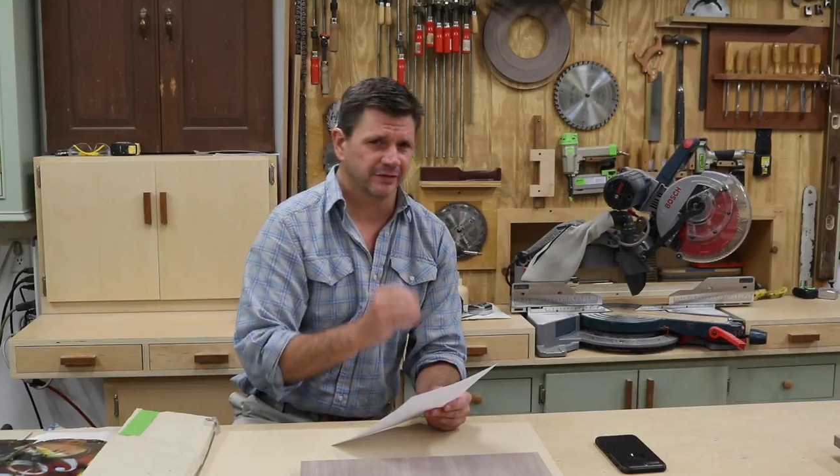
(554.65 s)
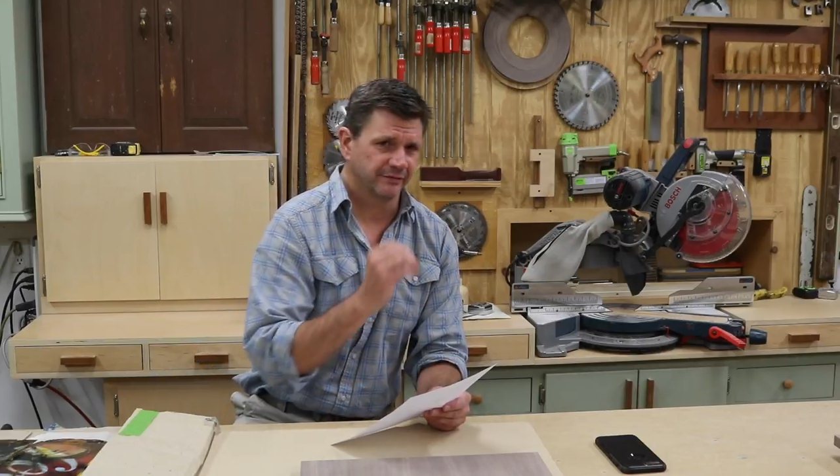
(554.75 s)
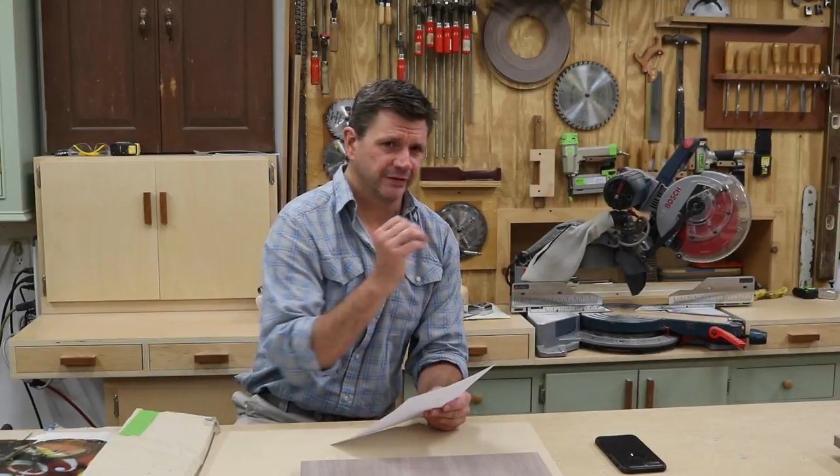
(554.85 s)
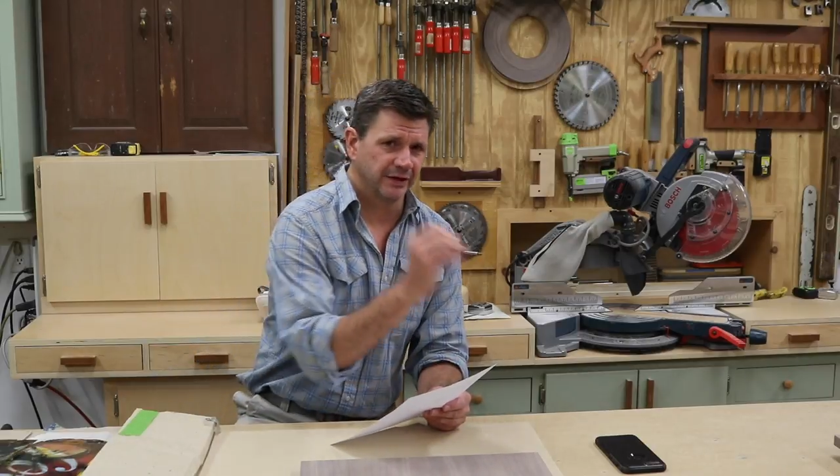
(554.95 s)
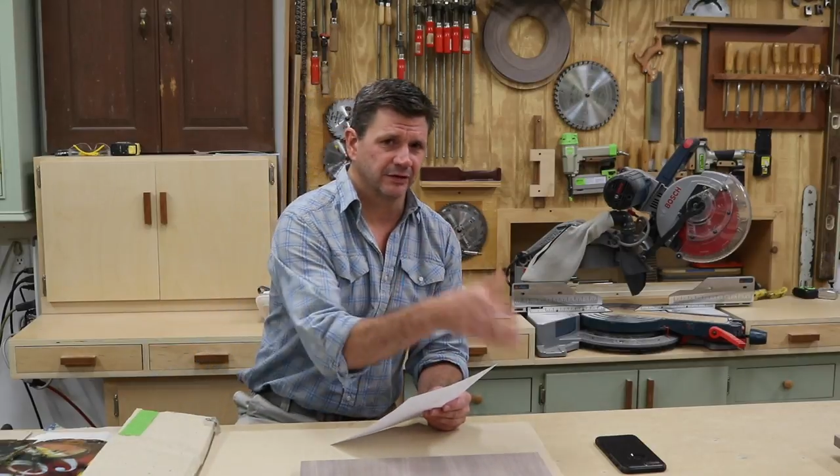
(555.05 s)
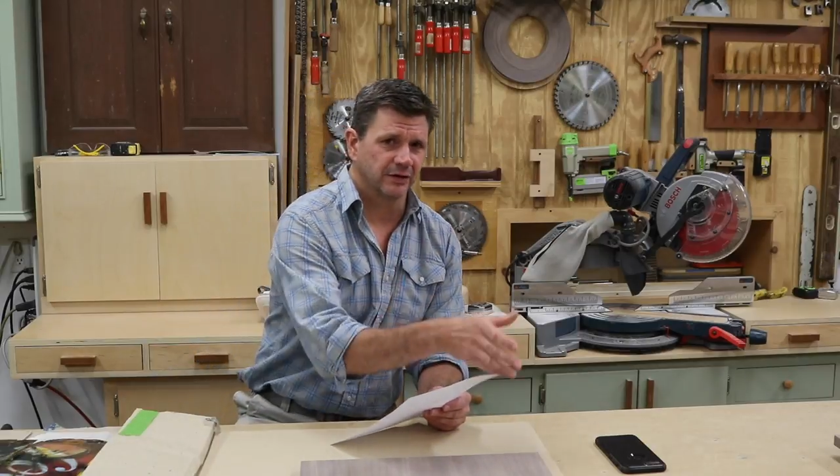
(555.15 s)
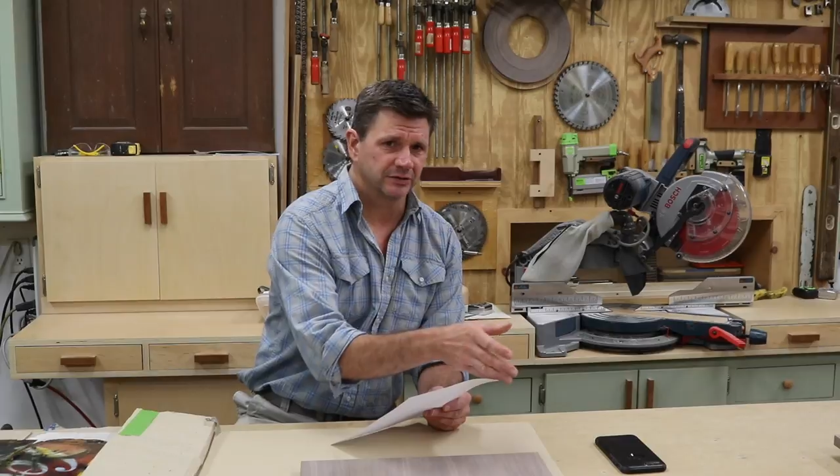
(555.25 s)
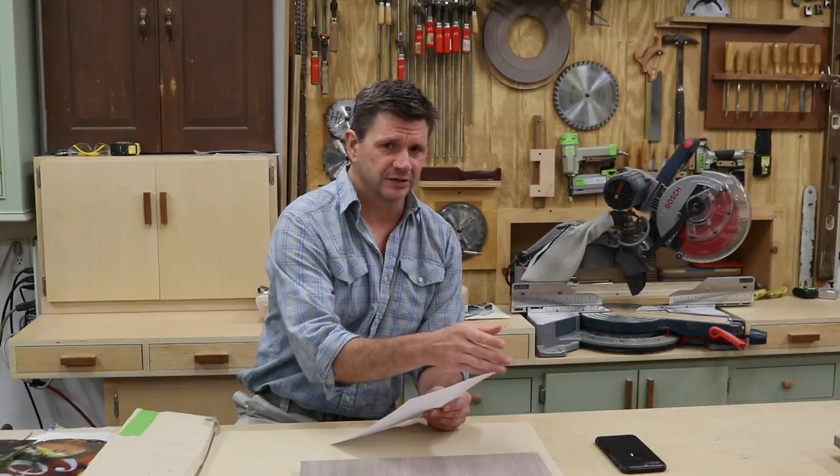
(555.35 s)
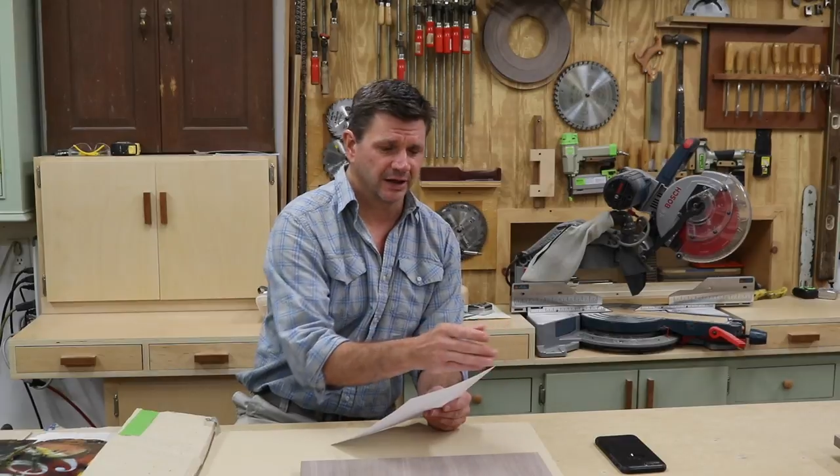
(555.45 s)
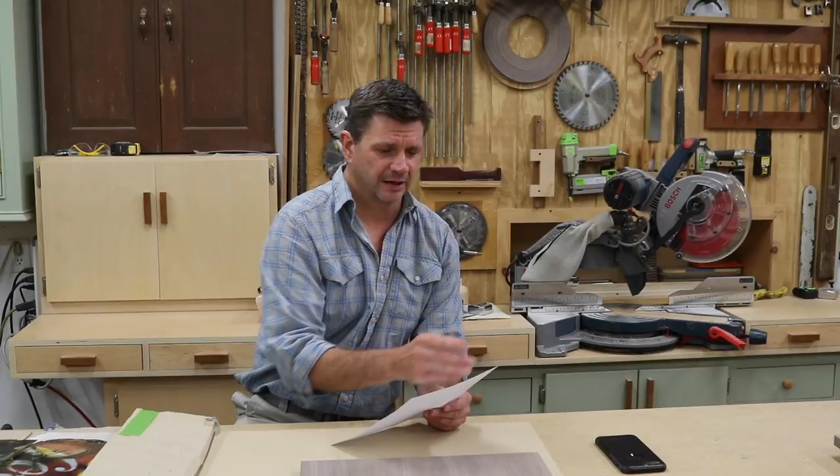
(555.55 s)
the video
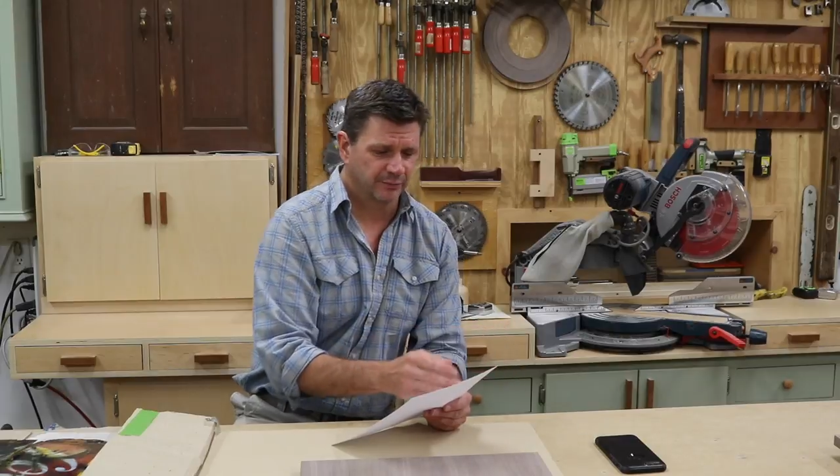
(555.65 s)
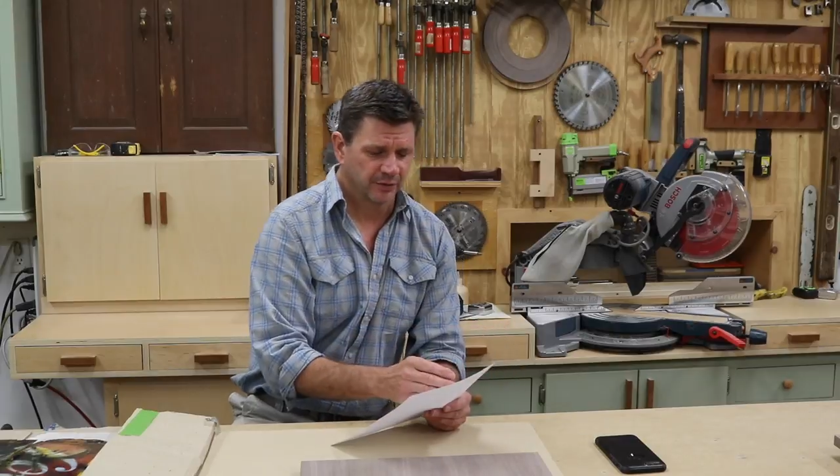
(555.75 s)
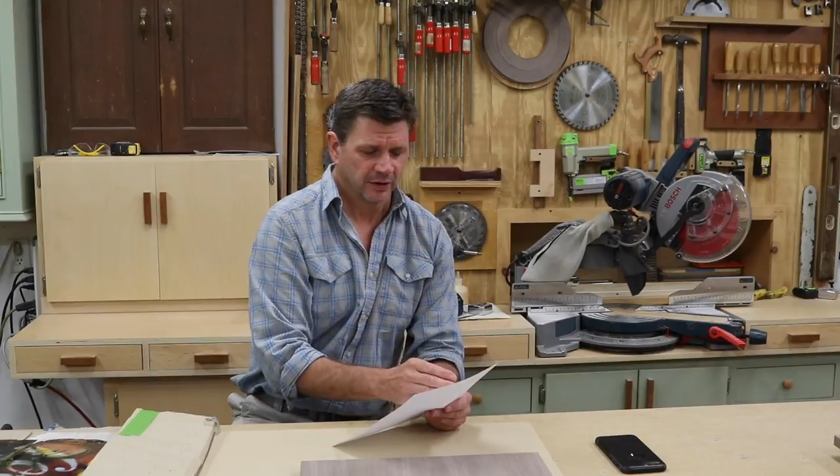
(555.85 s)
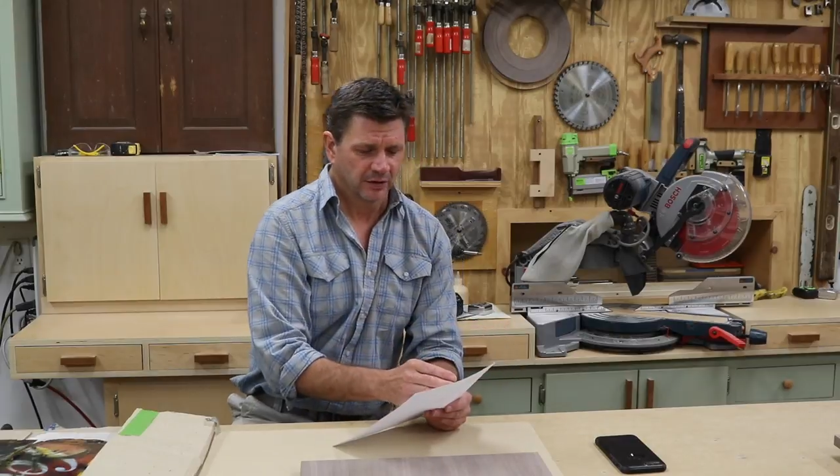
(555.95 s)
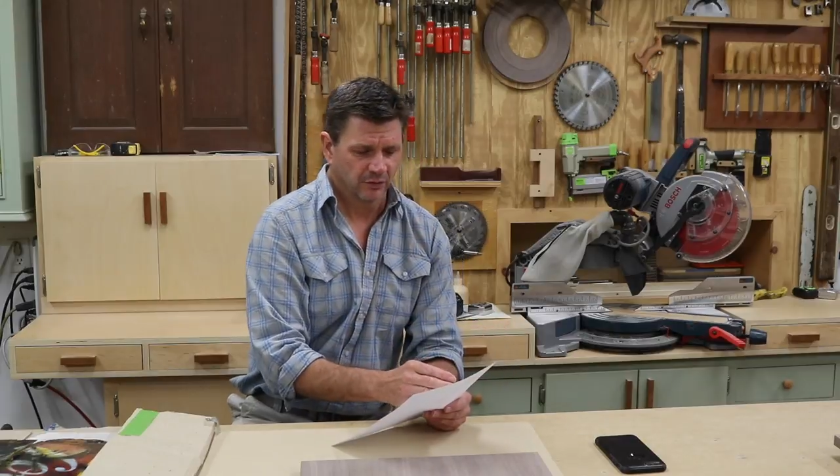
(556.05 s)
goes up